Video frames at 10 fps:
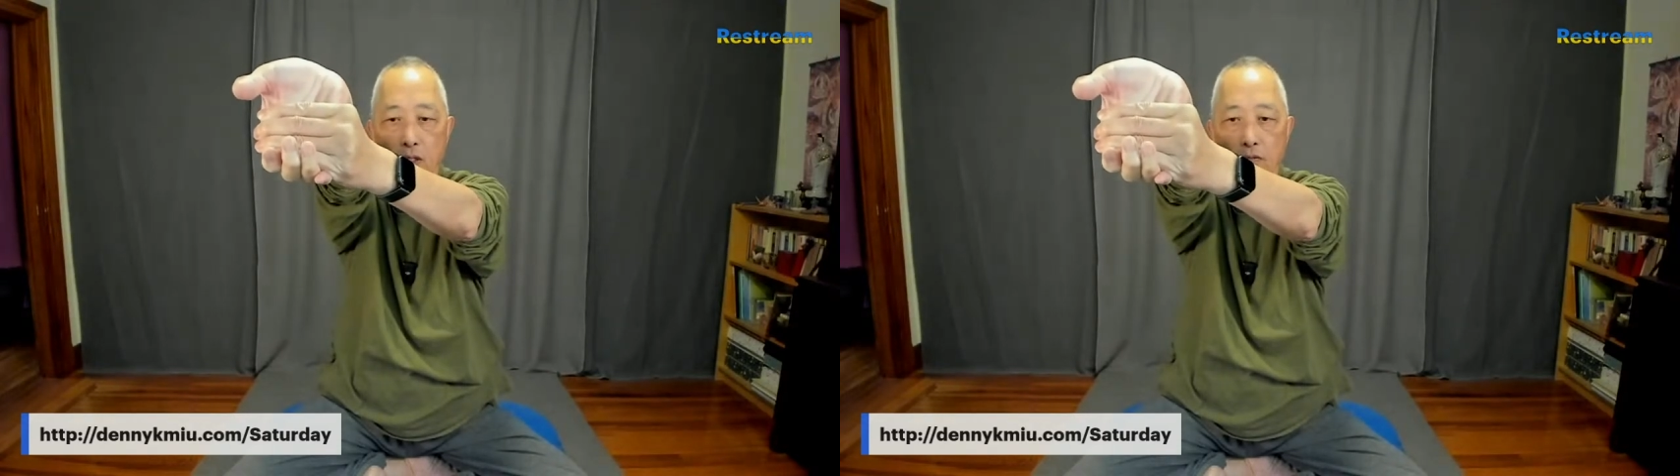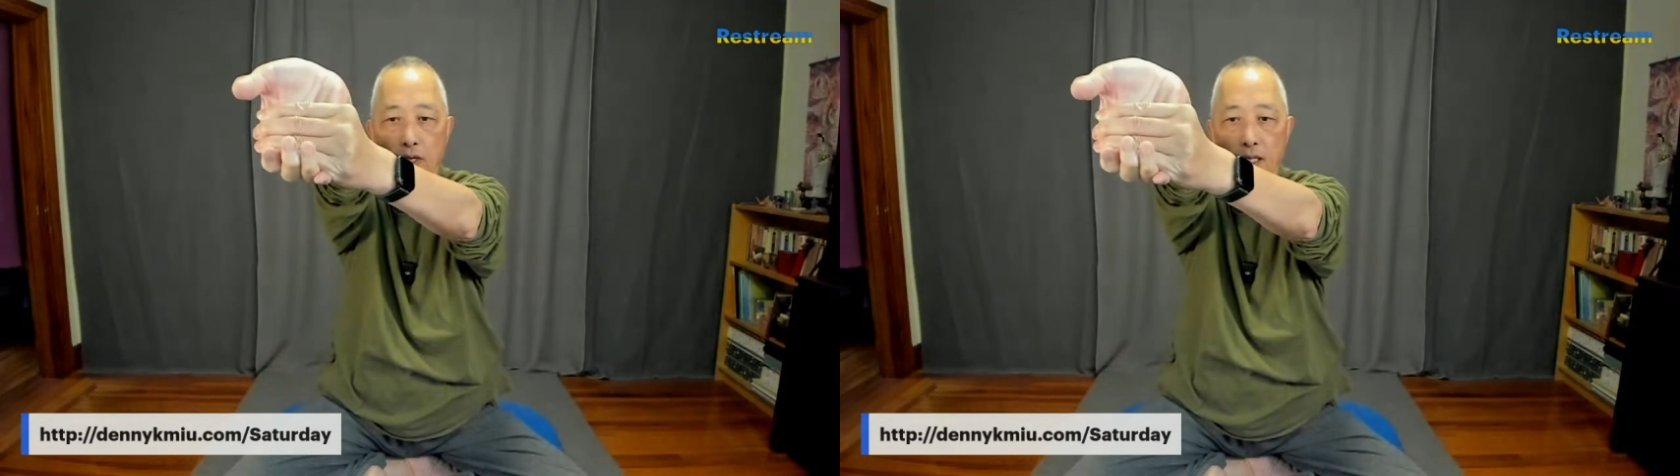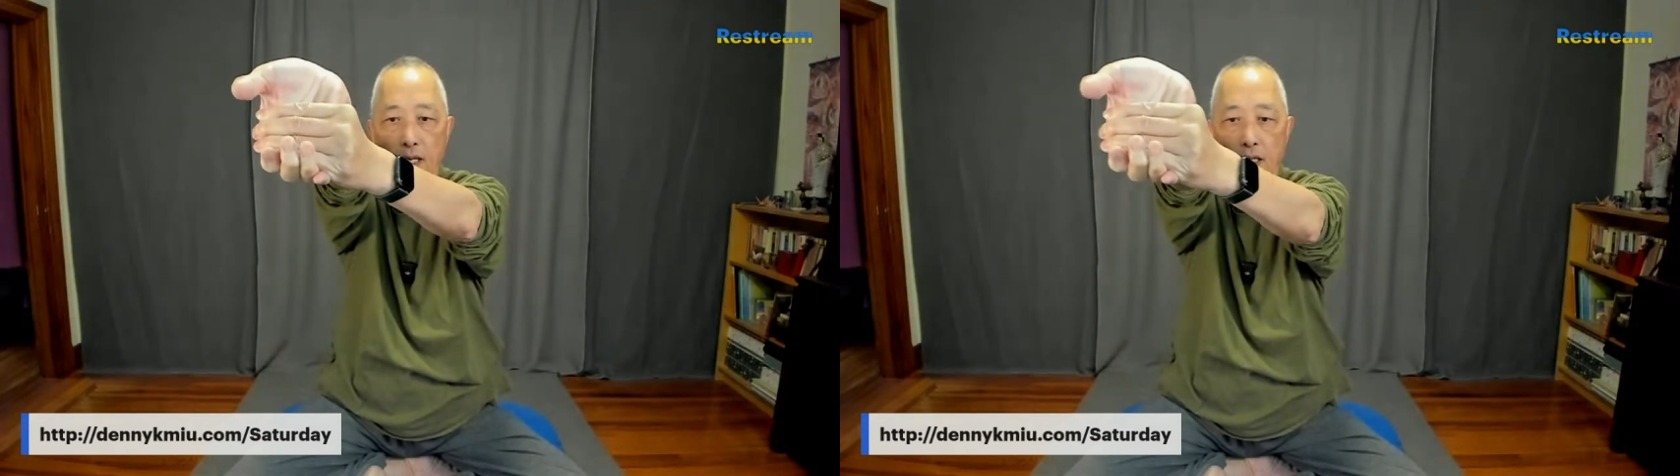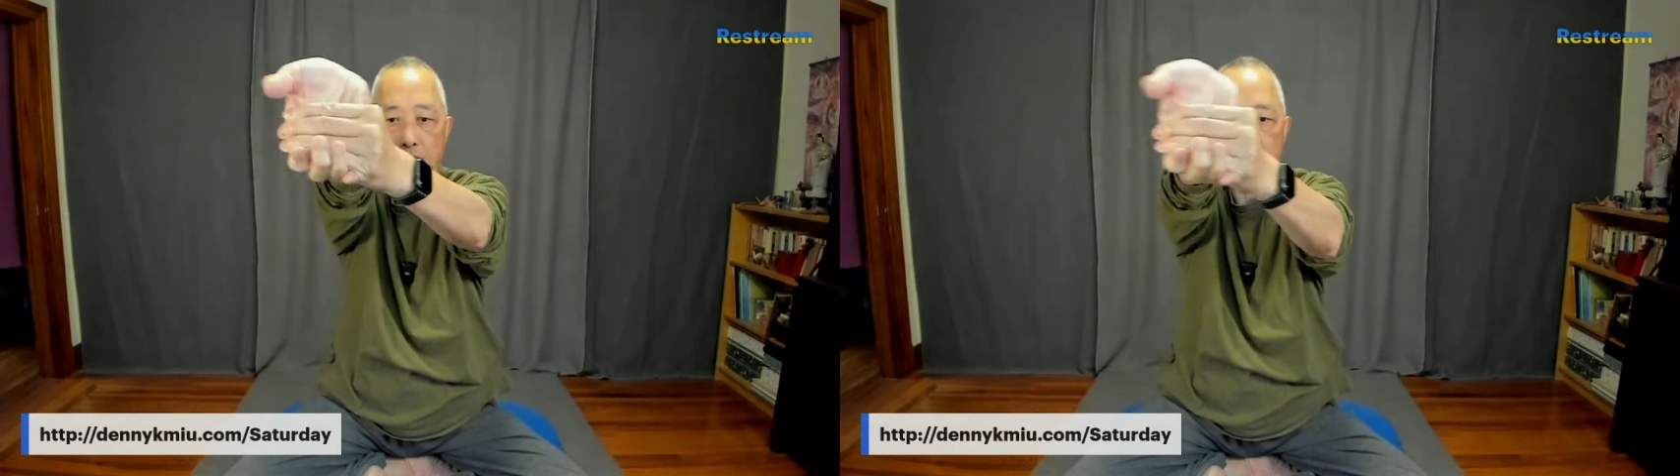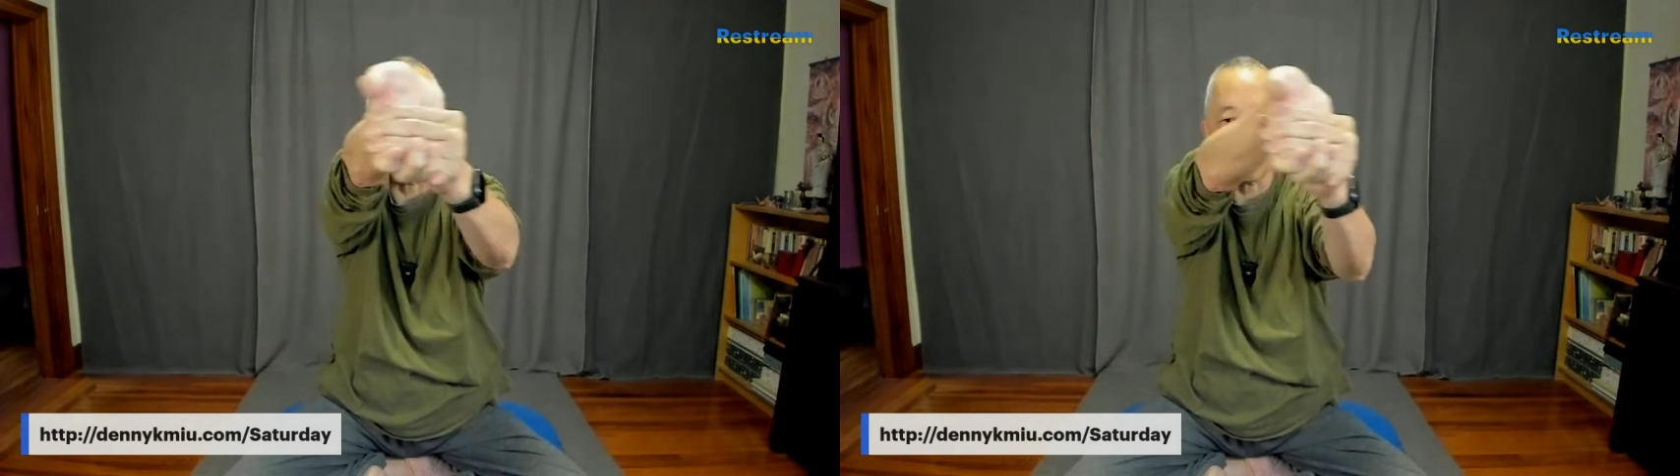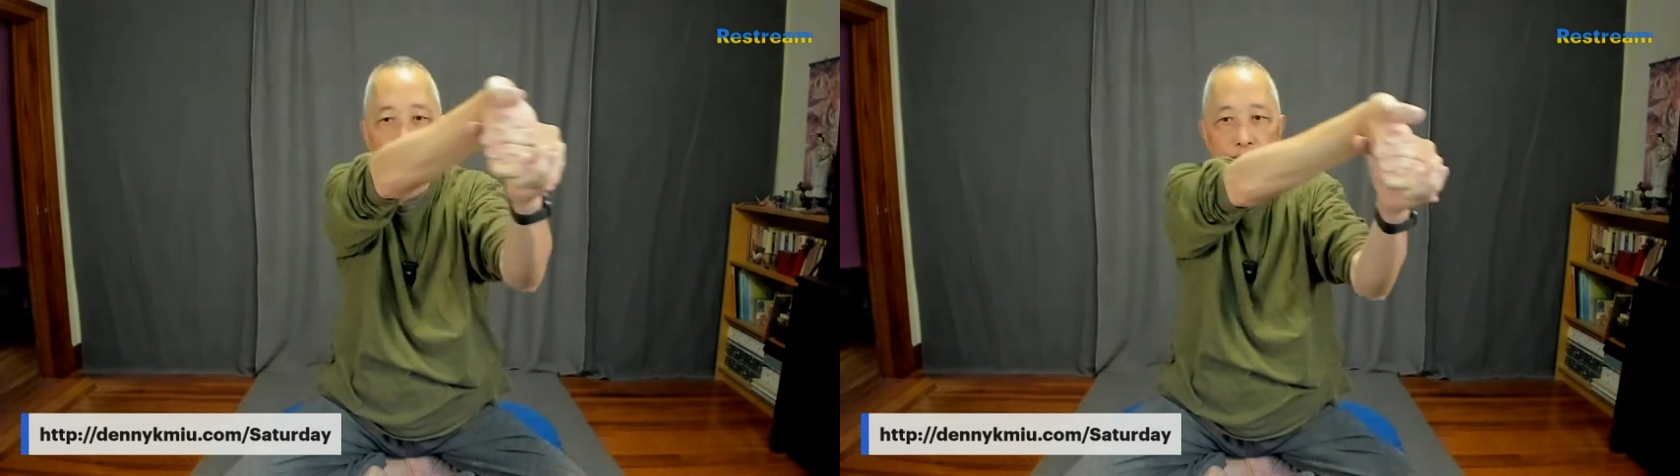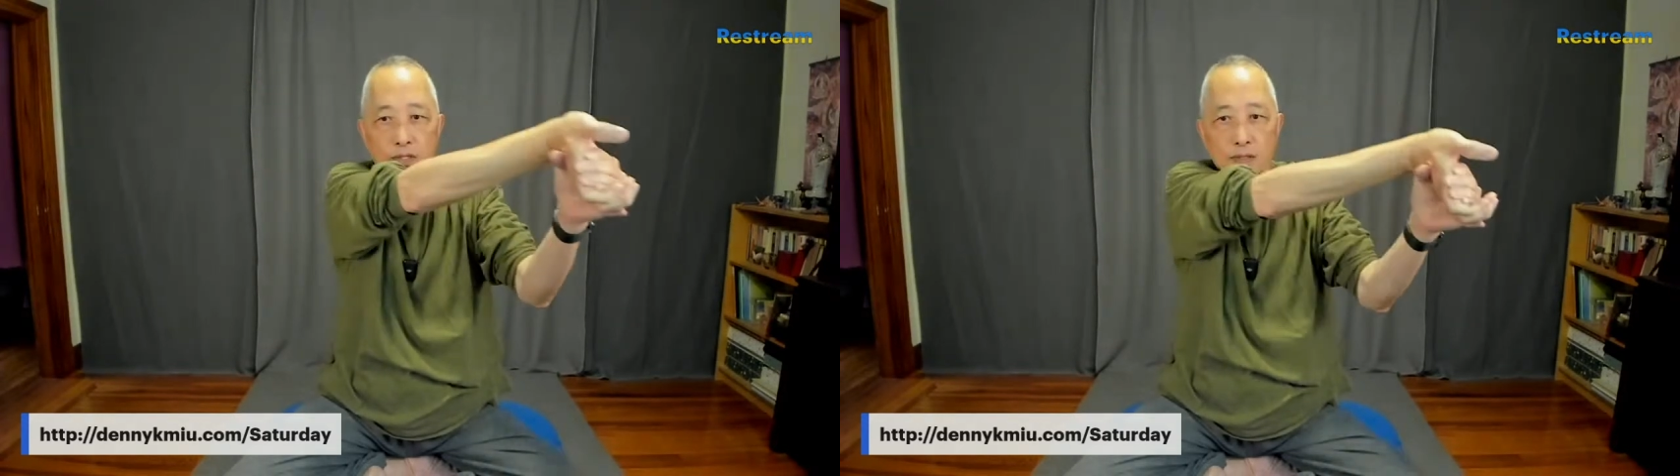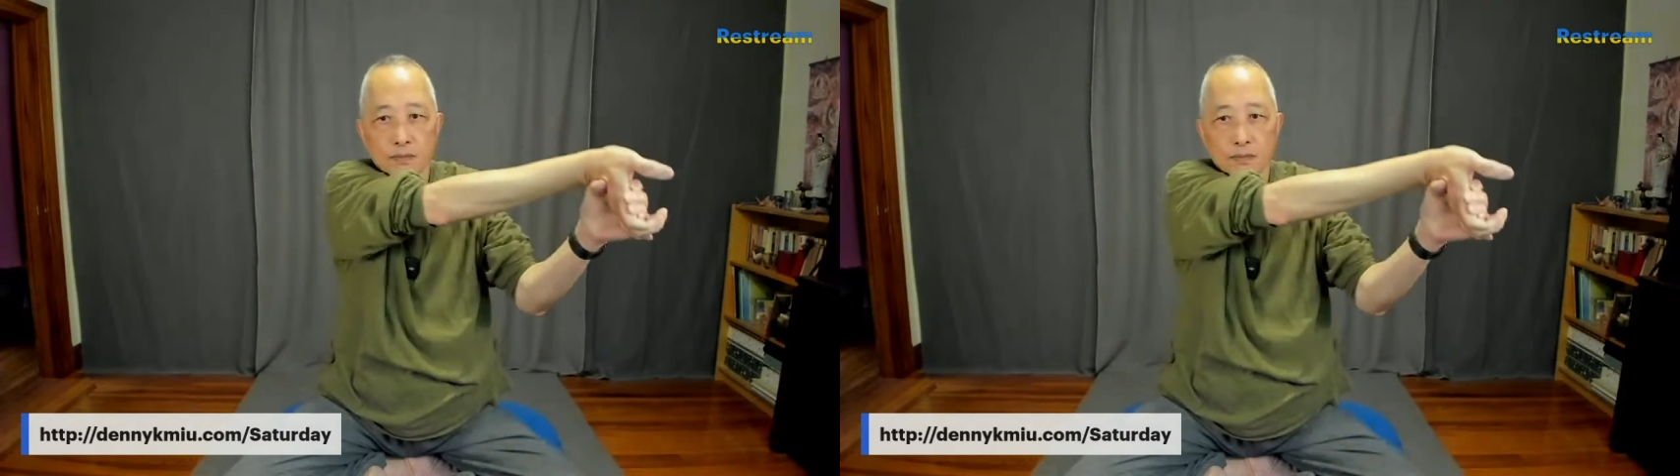right hand to the left,